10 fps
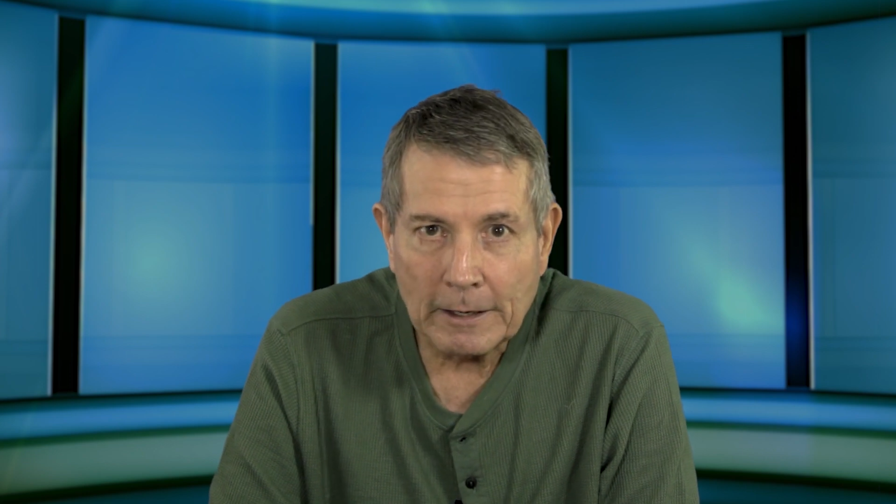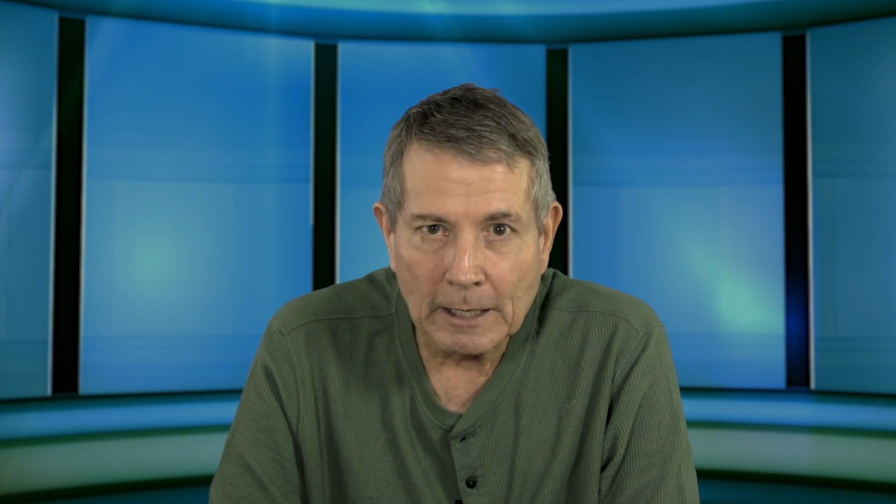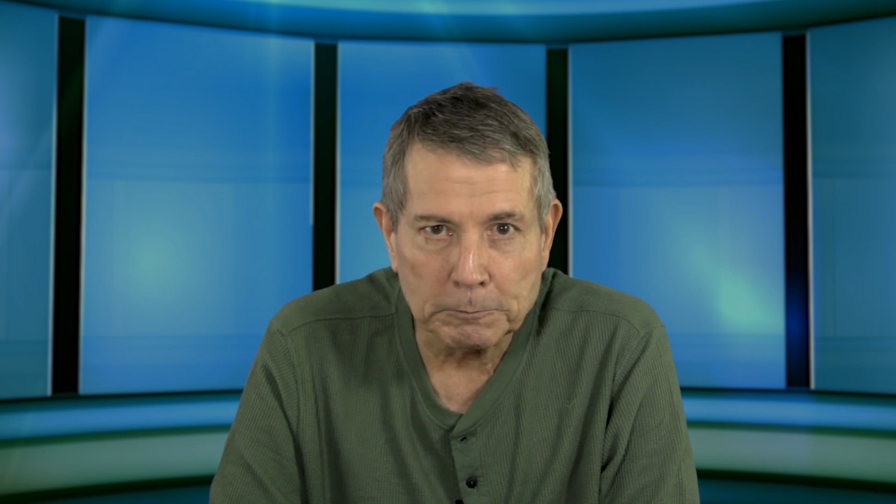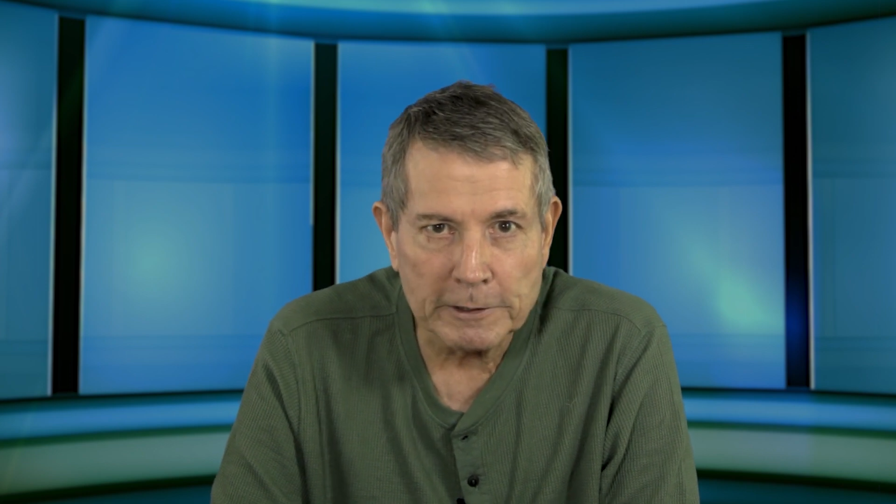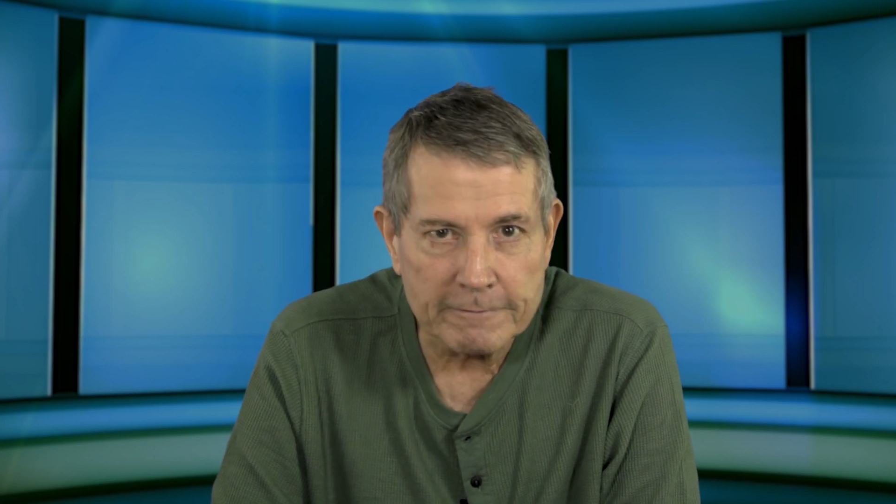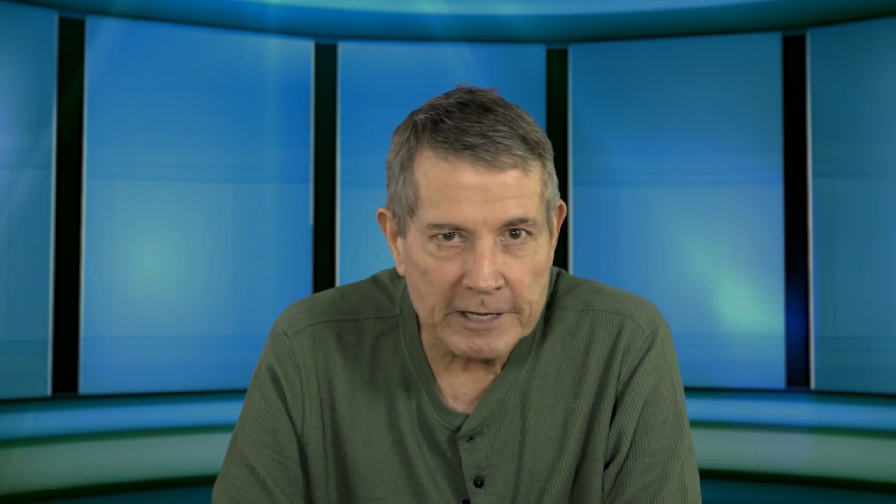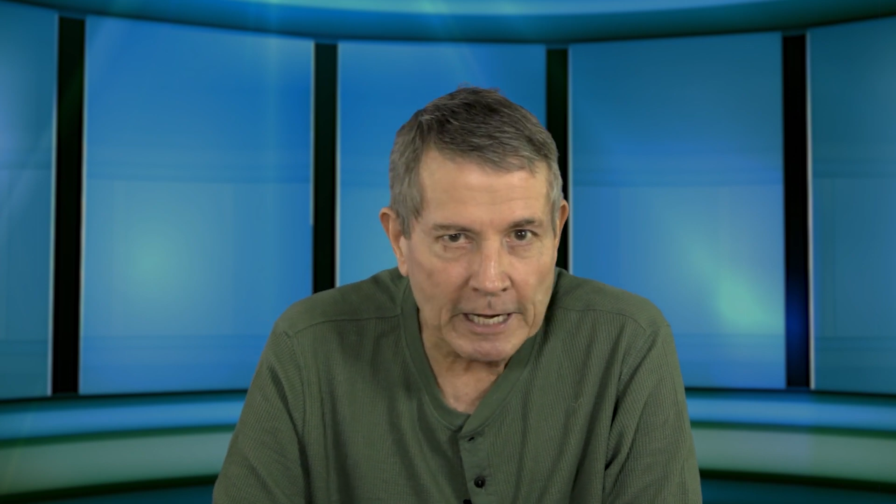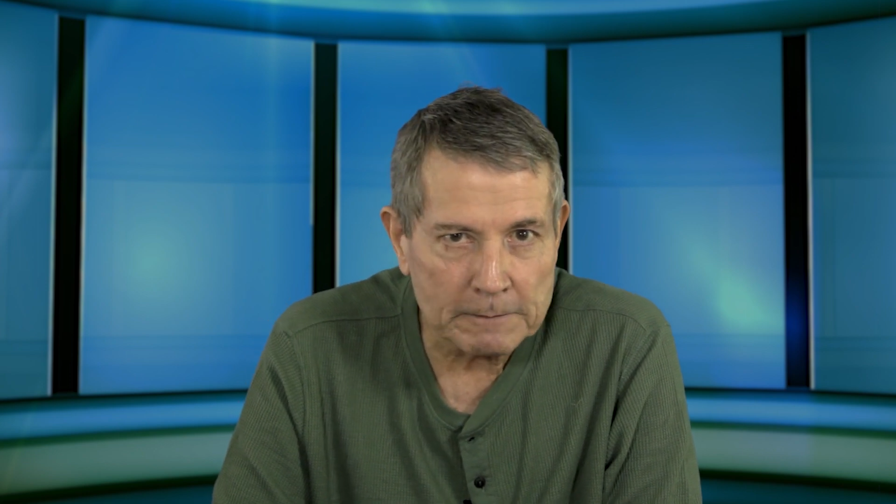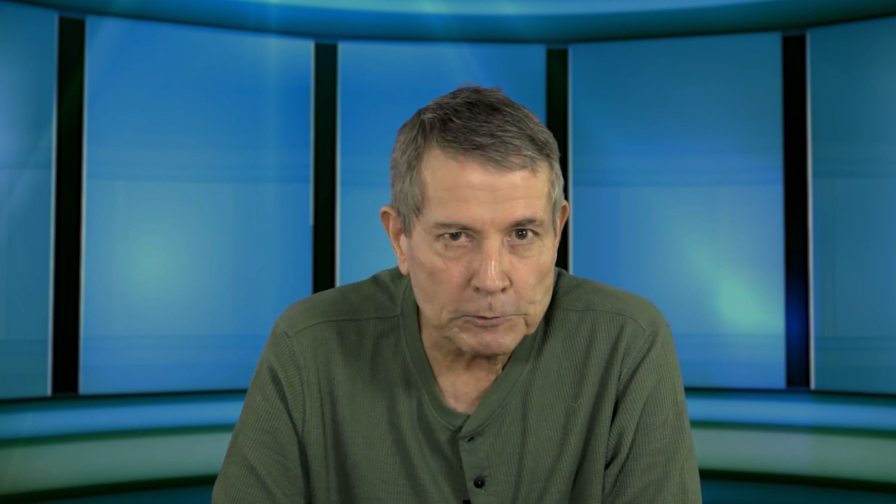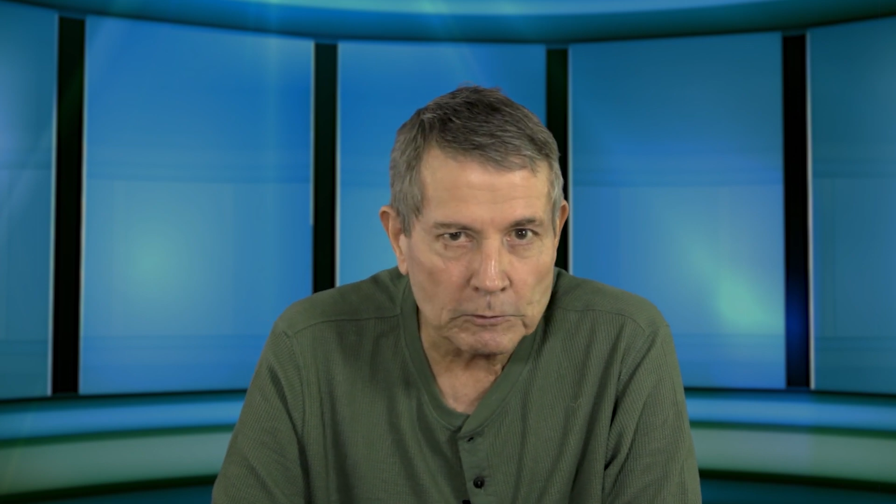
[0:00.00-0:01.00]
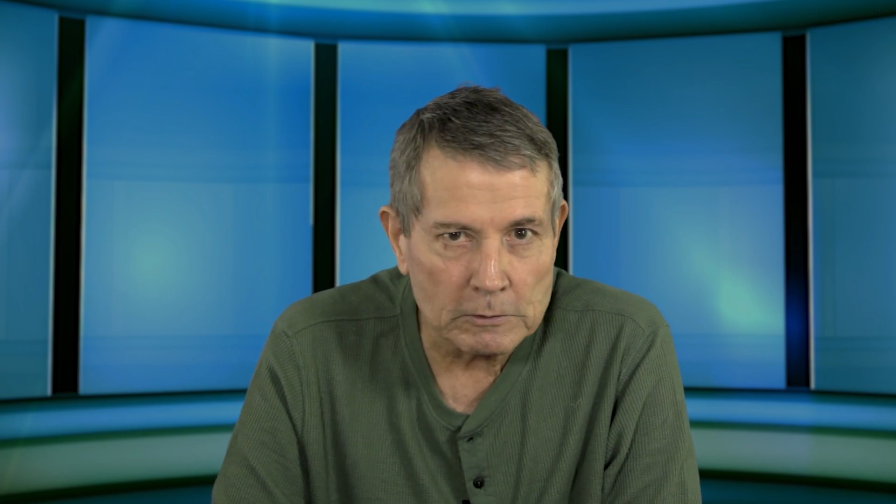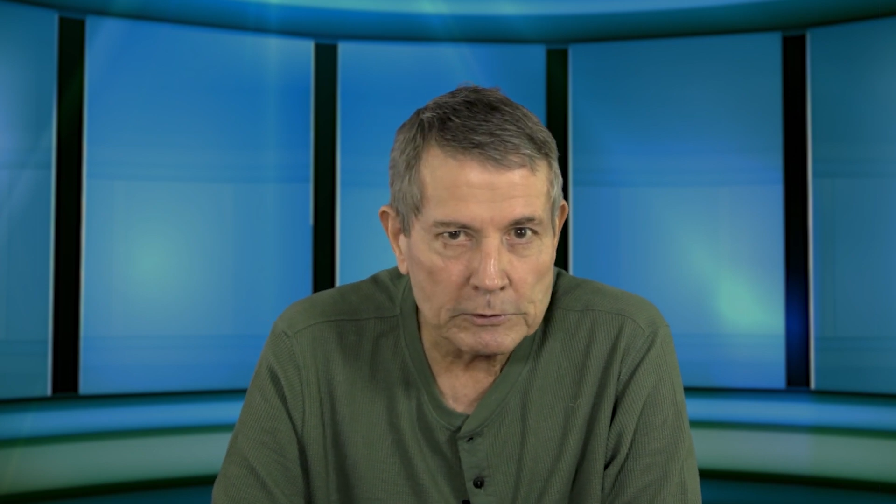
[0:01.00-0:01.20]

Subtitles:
I believe the apps are